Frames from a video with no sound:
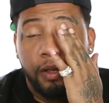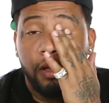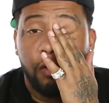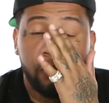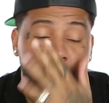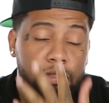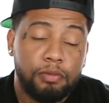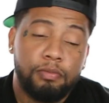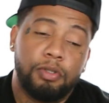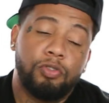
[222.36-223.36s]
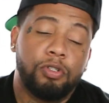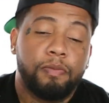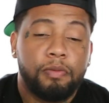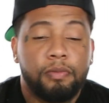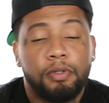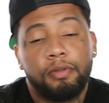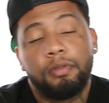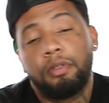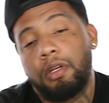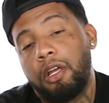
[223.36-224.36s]
I don't really be tripping, but
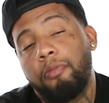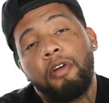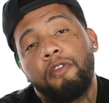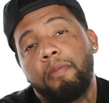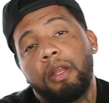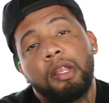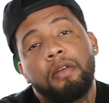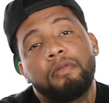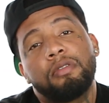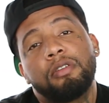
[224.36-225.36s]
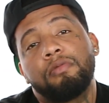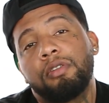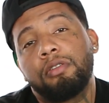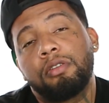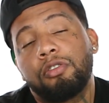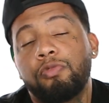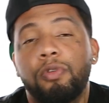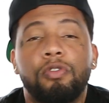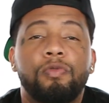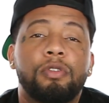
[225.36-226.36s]
everybody from my neighborhood really still
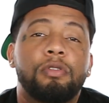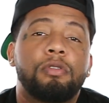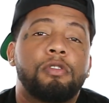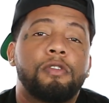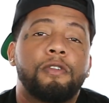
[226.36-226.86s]
smokes swishers.